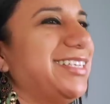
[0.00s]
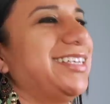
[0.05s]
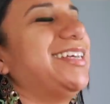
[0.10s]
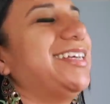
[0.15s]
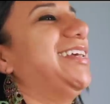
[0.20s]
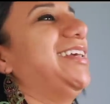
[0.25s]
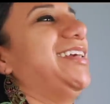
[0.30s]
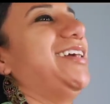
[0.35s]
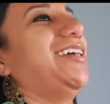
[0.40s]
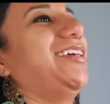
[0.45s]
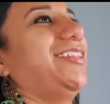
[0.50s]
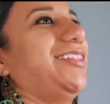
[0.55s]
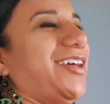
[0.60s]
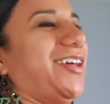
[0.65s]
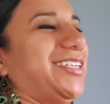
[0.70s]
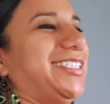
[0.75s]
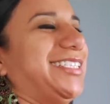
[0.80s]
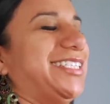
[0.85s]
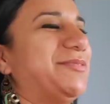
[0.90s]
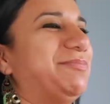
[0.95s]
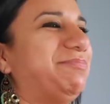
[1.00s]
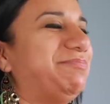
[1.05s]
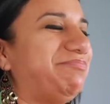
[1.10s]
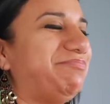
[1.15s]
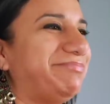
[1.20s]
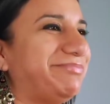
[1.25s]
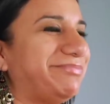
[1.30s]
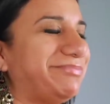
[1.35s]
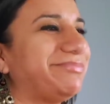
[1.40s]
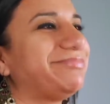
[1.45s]
What a wonderful
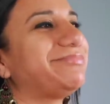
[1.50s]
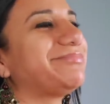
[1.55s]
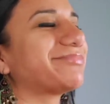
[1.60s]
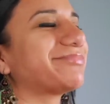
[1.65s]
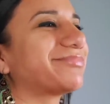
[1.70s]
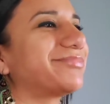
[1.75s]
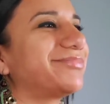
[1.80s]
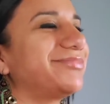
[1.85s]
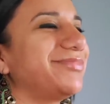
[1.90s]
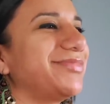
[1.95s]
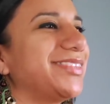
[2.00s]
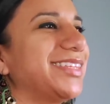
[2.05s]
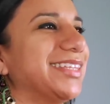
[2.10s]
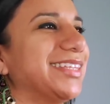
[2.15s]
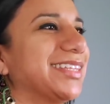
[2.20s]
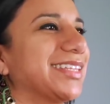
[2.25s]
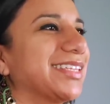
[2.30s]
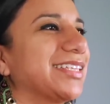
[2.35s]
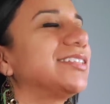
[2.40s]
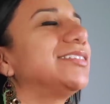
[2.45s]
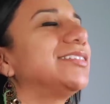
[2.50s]
spirit she has. She's great.